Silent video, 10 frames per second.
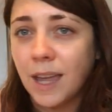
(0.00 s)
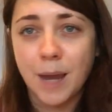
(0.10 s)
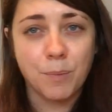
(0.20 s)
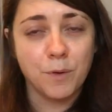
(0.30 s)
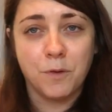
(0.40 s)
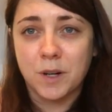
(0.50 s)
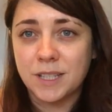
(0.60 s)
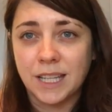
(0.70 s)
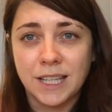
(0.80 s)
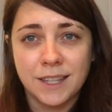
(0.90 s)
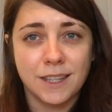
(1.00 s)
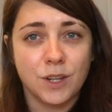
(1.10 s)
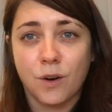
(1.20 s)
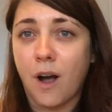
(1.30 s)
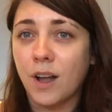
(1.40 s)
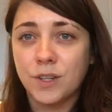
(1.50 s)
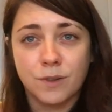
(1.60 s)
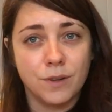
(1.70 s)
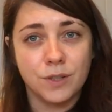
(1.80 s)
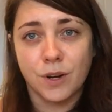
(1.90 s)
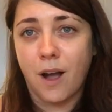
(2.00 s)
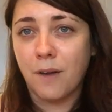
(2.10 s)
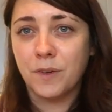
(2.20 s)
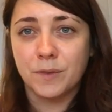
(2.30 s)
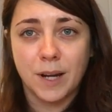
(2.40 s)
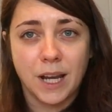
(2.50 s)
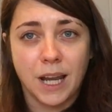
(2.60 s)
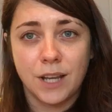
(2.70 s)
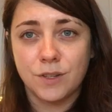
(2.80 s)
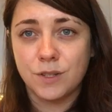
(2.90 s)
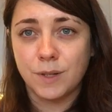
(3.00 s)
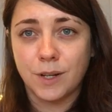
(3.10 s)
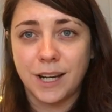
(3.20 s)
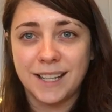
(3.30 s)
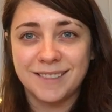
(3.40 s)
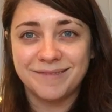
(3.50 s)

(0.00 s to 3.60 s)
April 14th, you're on your own, you're off and running, and you're doing great.